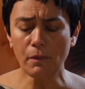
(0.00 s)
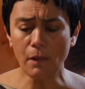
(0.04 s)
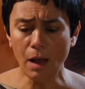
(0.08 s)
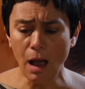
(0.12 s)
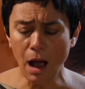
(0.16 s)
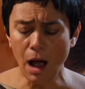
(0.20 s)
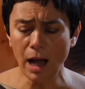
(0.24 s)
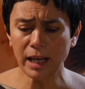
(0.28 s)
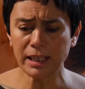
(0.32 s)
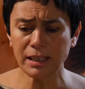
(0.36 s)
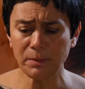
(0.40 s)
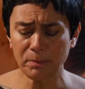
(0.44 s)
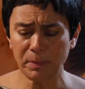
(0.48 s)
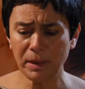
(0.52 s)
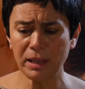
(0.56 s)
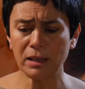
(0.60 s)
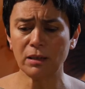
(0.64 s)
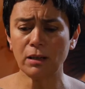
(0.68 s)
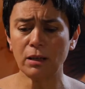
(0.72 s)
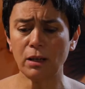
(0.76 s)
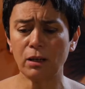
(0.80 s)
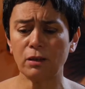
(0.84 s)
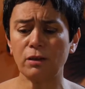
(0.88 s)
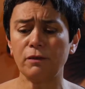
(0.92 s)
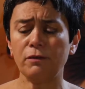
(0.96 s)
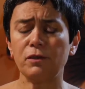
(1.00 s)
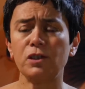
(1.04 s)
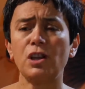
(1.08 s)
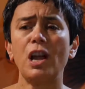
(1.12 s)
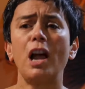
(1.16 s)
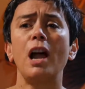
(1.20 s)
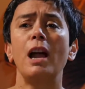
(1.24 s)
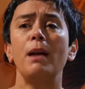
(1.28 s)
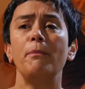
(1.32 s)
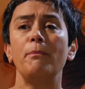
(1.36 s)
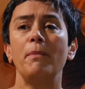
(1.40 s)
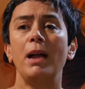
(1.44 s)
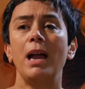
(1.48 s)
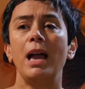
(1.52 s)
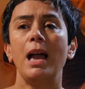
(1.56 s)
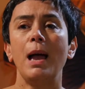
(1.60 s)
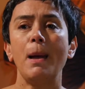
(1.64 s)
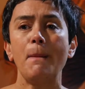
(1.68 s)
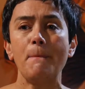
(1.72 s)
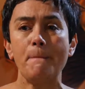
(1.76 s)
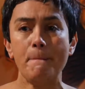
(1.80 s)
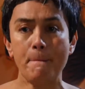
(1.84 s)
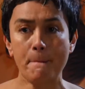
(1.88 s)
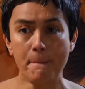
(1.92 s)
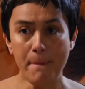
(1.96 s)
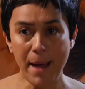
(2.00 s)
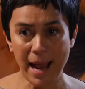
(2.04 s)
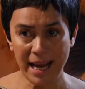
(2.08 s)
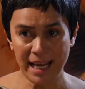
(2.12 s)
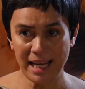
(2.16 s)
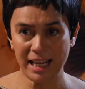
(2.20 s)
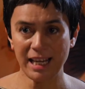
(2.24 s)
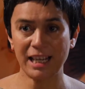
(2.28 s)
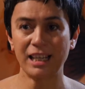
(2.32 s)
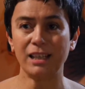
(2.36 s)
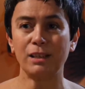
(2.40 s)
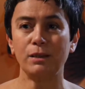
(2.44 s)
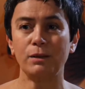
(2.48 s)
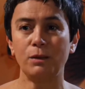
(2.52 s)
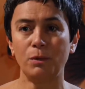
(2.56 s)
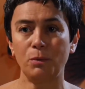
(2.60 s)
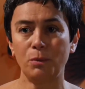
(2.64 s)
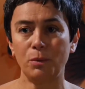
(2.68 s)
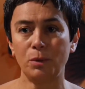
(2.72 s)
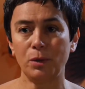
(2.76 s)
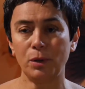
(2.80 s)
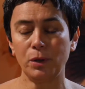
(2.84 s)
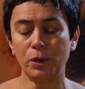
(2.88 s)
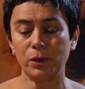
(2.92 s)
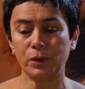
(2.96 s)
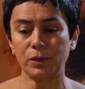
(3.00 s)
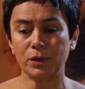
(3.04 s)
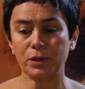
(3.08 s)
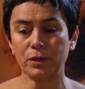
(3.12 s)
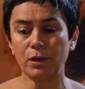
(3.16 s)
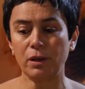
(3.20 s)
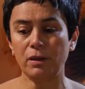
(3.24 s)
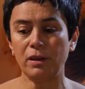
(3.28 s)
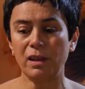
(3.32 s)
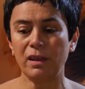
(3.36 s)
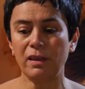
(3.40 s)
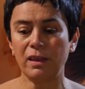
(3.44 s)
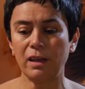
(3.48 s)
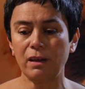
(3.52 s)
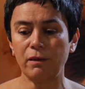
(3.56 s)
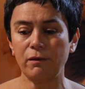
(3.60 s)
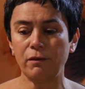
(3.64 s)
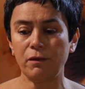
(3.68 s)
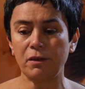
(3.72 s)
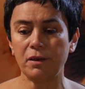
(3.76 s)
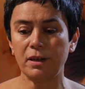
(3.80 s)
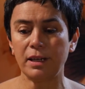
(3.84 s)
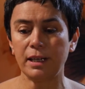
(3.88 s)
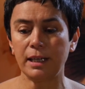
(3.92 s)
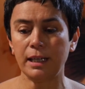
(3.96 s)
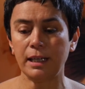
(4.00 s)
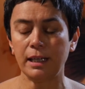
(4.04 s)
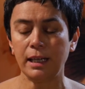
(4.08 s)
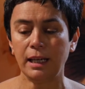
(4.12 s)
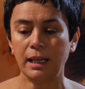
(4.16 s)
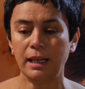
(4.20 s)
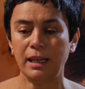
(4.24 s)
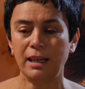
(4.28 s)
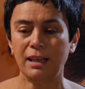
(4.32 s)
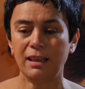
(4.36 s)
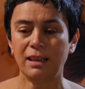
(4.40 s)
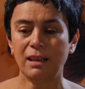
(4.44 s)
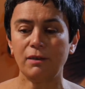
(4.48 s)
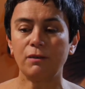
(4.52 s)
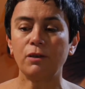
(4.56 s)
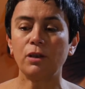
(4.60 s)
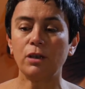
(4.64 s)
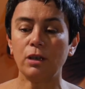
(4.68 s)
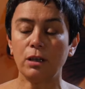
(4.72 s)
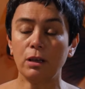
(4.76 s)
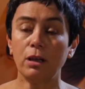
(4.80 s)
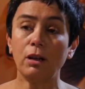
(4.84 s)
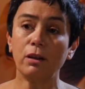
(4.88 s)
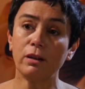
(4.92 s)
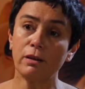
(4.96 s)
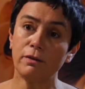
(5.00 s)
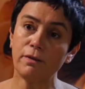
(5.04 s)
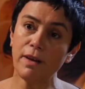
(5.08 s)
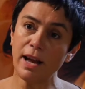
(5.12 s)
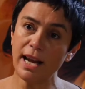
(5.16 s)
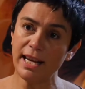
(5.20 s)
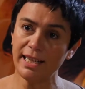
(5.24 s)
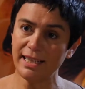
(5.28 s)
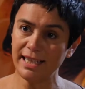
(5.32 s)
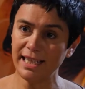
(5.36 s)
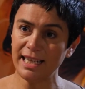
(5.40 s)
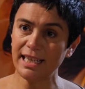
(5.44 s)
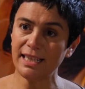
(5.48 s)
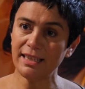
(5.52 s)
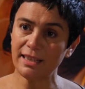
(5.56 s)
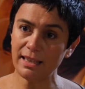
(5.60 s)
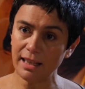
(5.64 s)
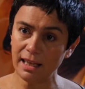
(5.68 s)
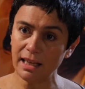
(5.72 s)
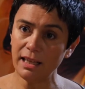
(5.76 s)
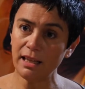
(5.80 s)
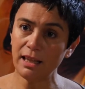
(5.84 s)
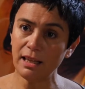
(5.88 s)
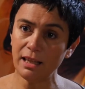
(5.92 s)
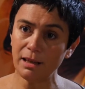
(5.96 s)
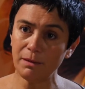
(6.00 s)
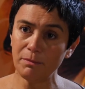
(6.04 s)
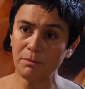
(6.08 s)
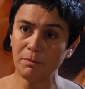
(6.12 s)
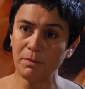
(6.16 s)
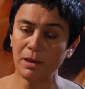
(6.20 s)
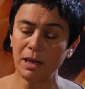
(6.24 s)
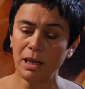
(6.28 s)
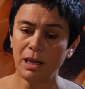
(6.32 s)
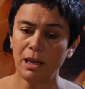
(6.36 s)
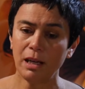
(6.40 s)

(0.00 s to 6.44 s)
I spend a lot of time making the works so that they've got a lot of ideas in them,